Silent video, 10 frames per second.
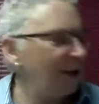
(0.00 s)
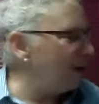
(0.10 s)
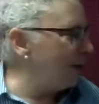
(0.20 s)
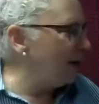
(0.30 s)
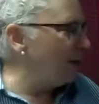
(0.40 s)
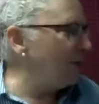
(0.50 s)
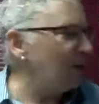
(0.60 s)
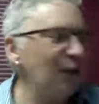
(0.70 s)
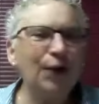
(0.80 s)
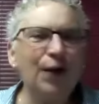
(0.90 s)
And then I
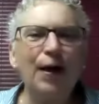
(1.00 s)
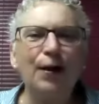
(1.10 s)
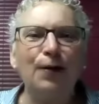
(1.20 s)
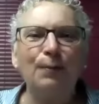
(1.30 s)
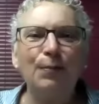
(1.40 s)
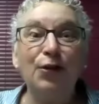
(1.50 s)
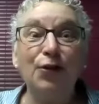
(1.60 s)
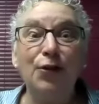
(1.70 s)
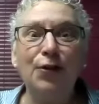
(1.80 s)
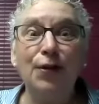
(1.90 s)
looked at the title, Be
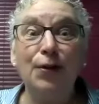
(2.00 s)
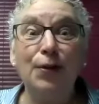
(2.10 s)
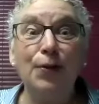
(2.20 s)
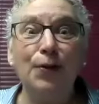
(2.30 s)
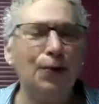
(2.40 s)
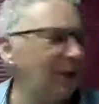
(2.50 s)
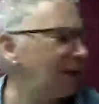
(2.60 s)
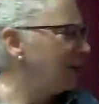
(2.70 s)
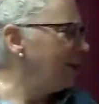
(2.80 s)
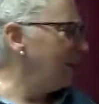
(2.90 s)
Still and Know,
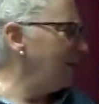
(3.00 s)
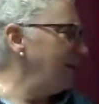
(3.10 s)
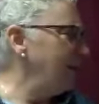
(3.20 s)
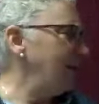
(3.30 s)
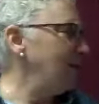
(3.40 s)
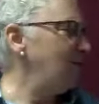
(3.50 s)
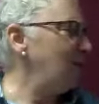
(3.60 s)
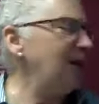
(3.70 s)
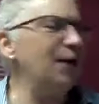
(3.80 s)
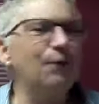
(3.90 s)
A
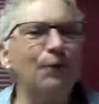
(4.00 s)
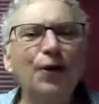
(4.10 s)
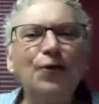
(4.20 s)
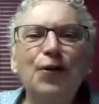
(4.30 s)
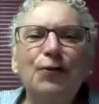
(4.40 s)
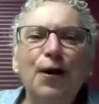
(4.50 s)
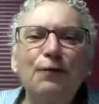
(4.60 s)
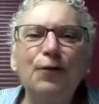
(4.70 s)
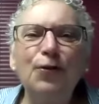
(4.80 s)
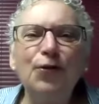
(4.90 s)
Study of Rest and
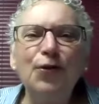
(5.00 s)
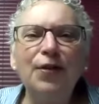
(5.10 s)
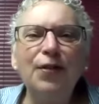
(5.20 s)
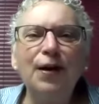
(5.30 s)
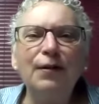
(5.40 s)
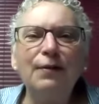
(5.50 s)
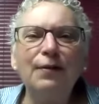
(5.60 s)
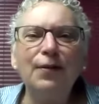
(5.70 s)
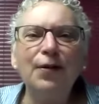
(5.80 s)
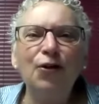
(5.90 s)
Refuge. And I thought,
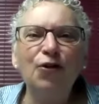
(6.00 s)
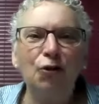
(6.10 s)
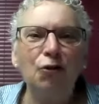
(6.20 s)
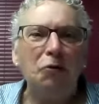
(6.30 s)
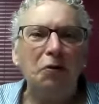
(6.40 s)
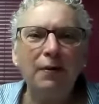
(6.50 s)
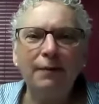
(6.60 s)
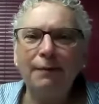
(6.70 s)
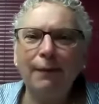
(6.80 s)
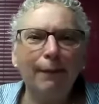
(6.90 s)
shoot,
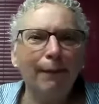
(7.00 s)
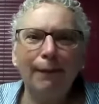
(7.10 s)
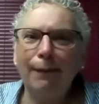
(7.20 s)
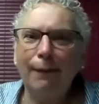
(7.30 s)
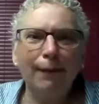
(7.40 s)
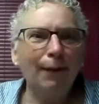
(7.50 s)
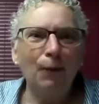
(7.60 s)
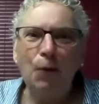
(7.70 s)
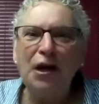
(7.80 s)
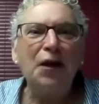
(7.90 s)

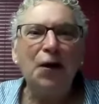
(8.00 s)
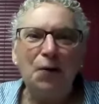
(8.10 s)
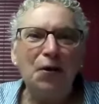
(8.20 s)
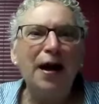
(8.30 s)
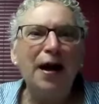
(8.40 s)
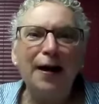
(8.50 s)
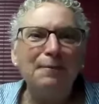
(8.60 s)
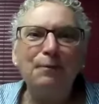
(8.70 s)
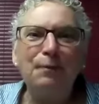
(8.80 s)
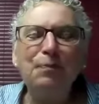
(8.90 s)
we can go with that.